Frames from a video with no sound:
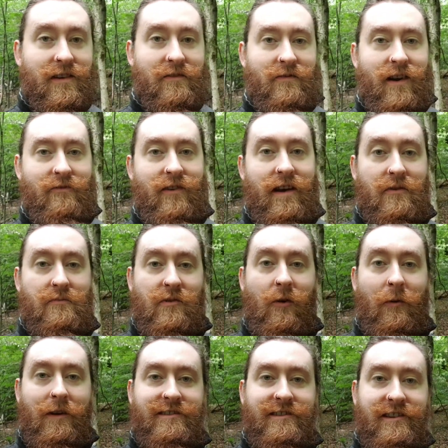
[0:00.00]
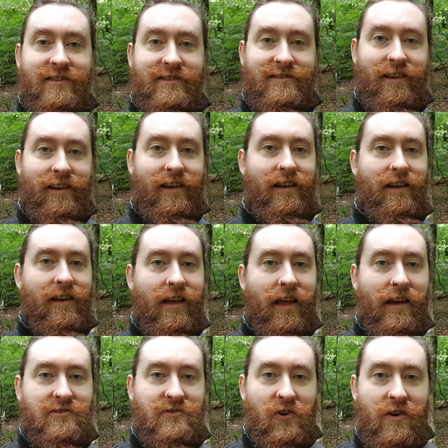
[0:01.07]
random coincidence
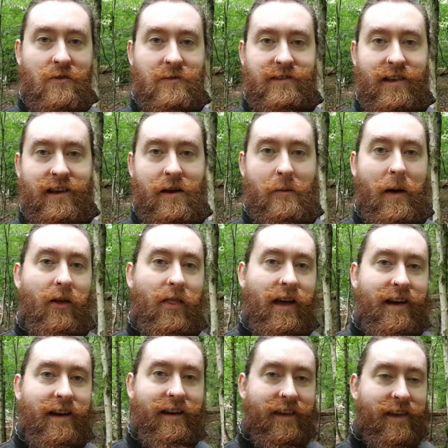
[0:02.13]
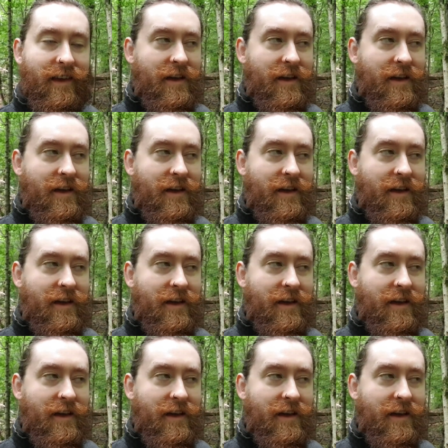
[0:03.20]
that story was about that.